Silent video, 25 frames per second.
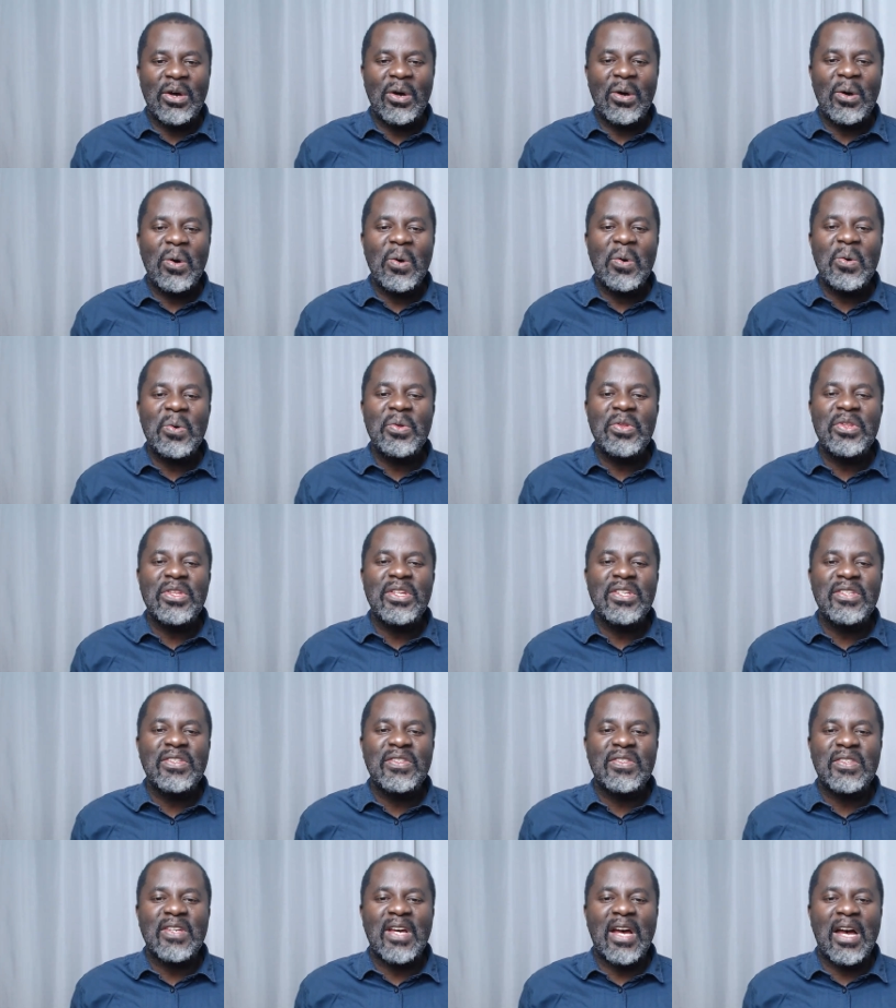All
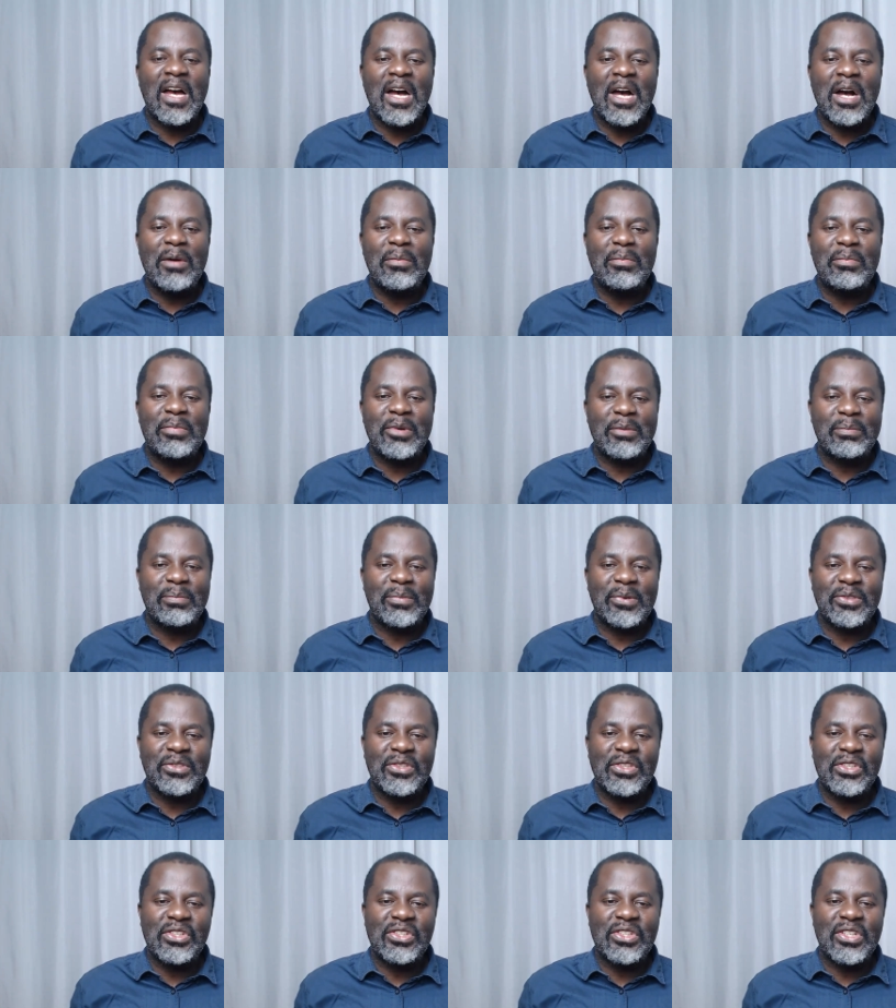these are
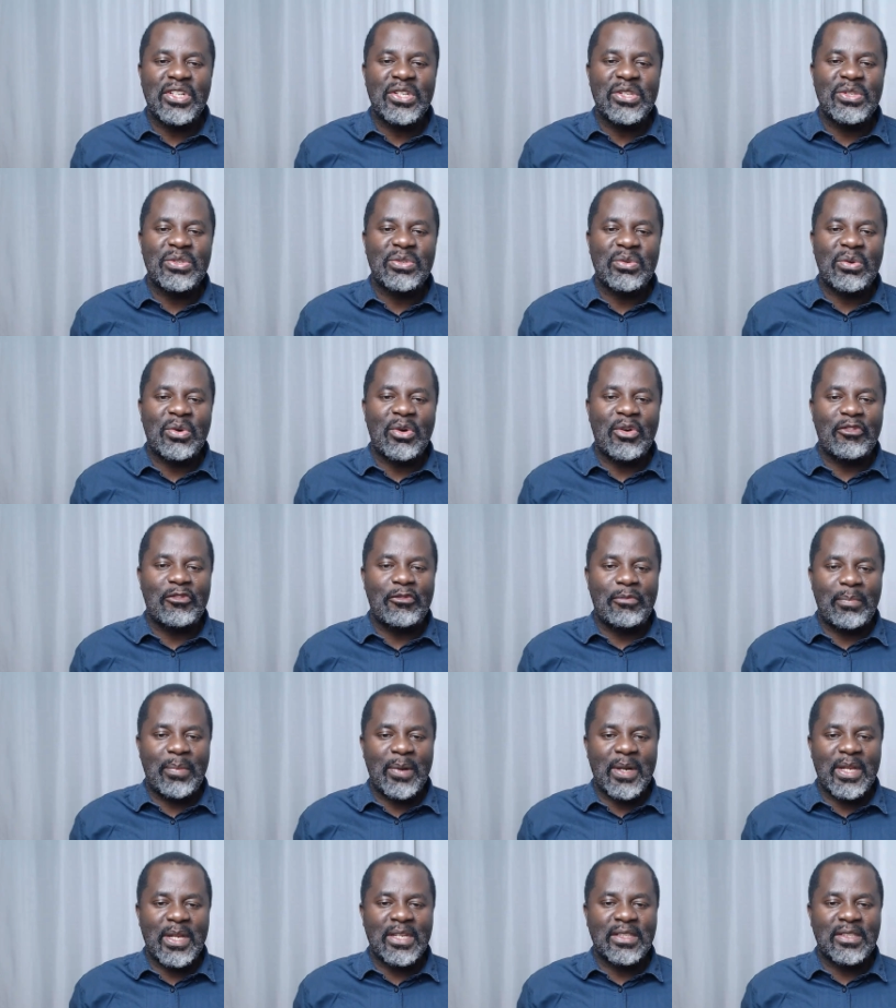prepositions of
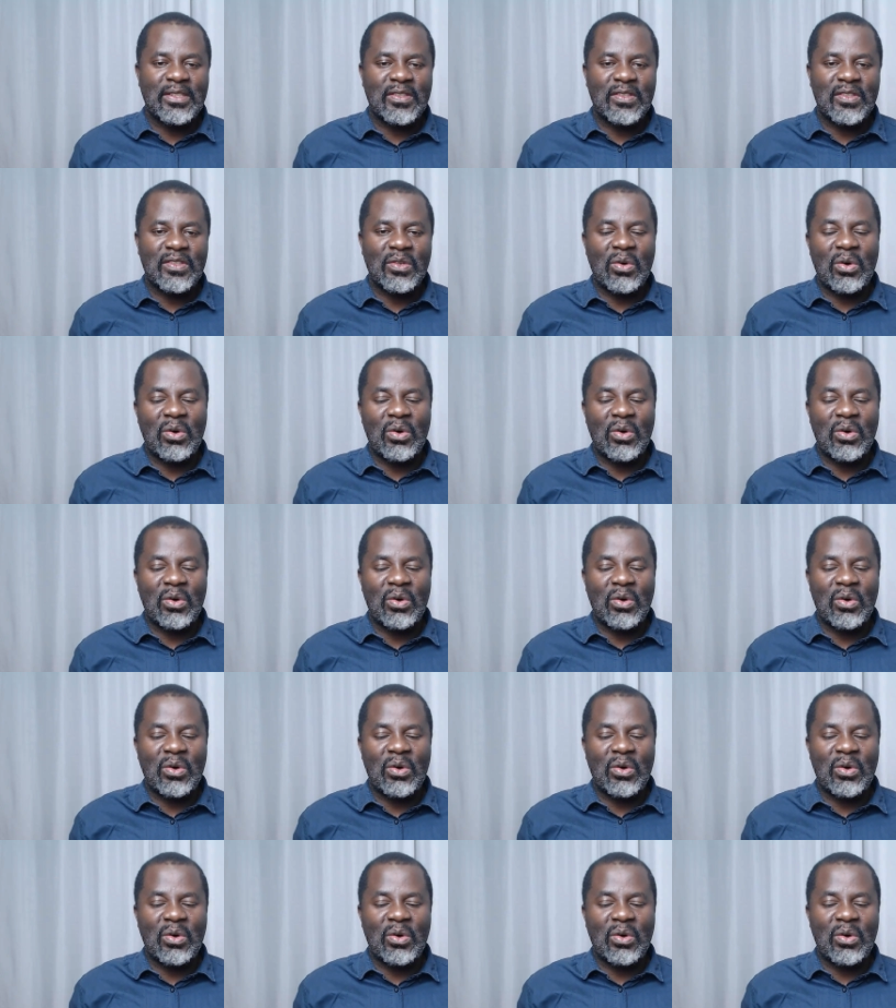place